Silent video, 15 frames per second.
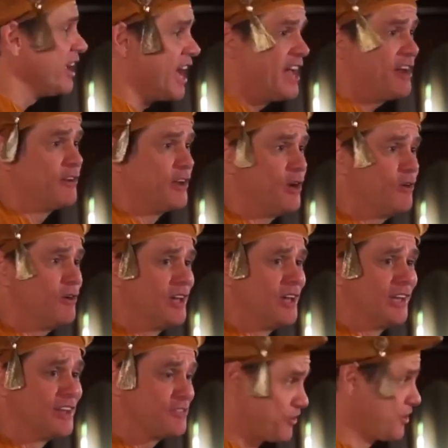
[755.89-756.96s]
say, "I don't know.
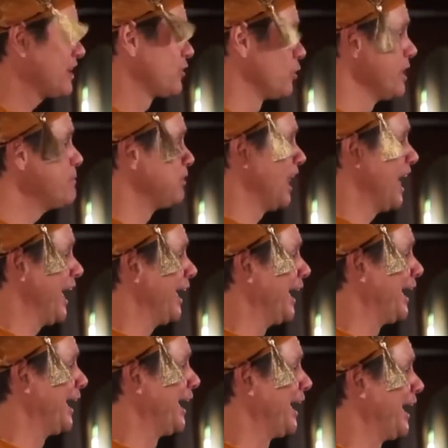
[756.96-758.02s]
Let's check the replay."